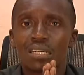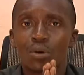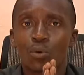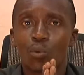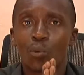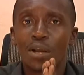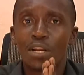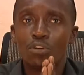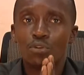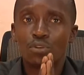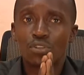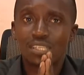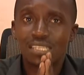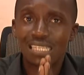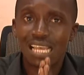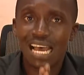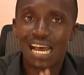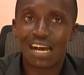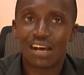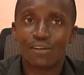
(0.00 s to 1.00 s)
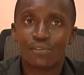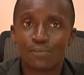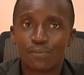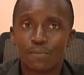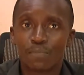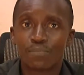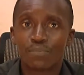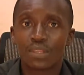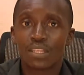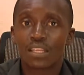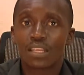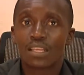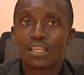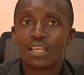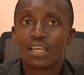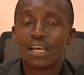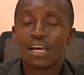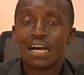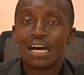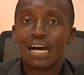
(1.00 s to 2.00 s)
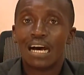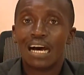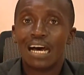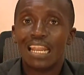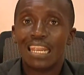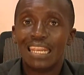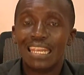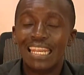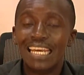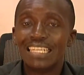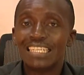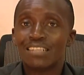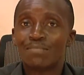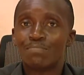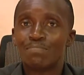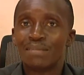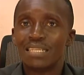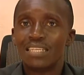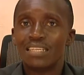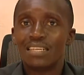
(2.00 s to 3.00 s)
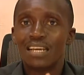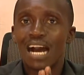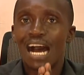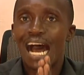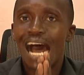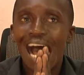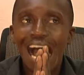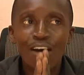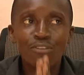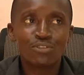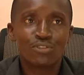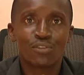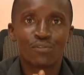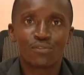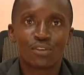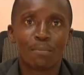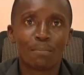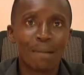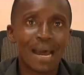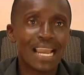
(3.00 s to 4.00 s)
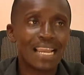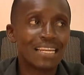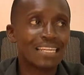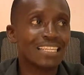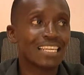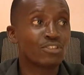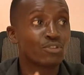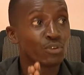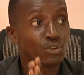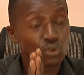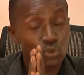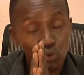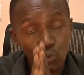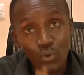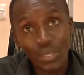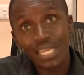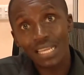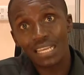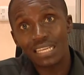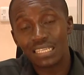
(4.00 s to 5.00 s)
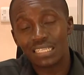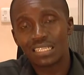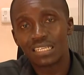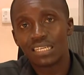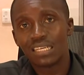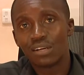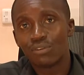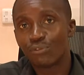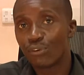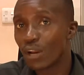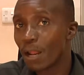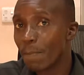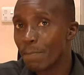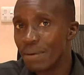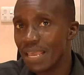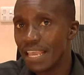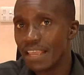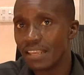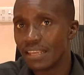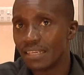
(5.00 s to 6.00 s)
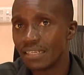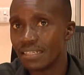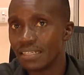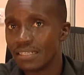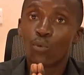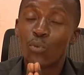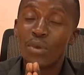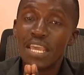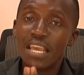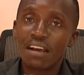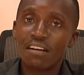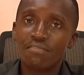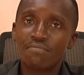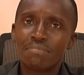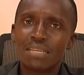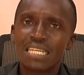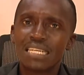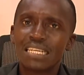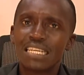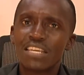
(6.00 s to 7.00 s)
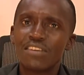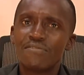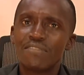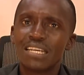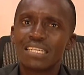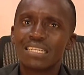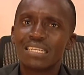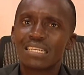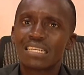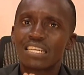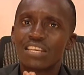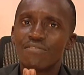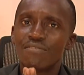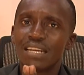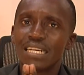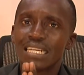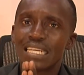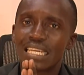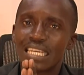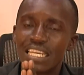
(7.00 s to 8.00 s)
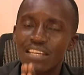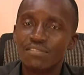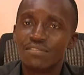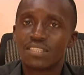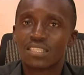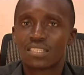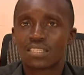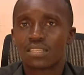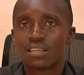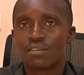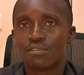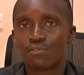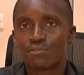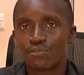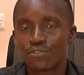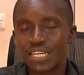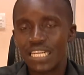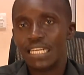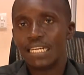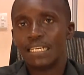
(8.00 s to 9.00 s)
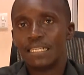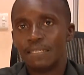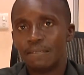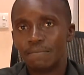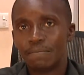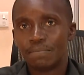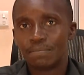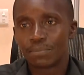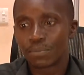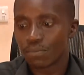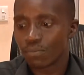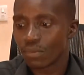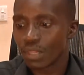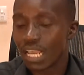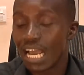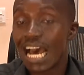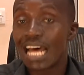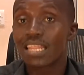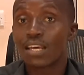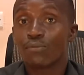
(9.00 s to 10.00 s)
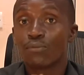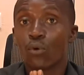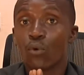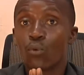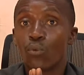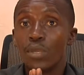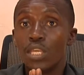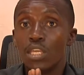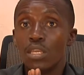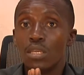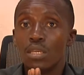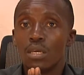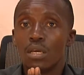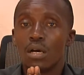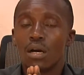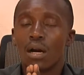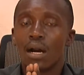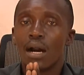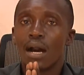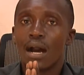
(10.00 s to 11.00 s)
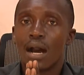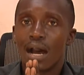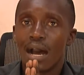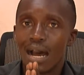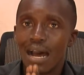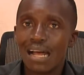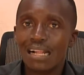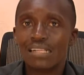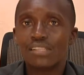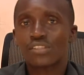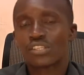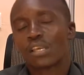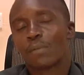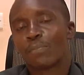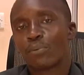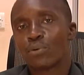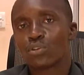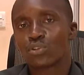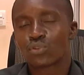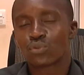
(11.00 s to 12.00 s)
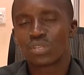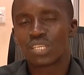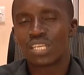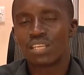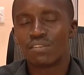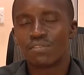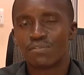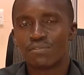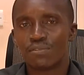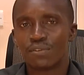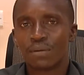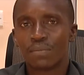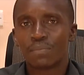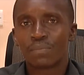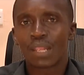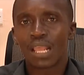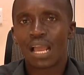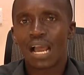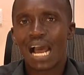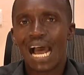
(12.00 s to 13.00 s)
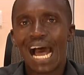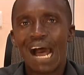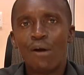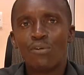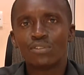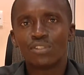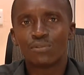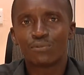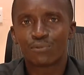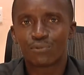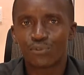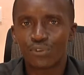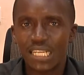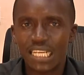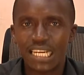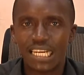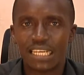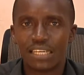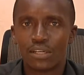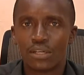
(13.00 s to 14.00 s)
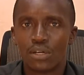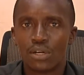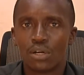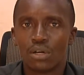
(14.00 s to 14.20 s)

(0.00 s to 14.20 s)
When you serve, let it be out of your mind that you're doing it for a pay. We have been given gifts freely, and therefore we are supposed to give out freely.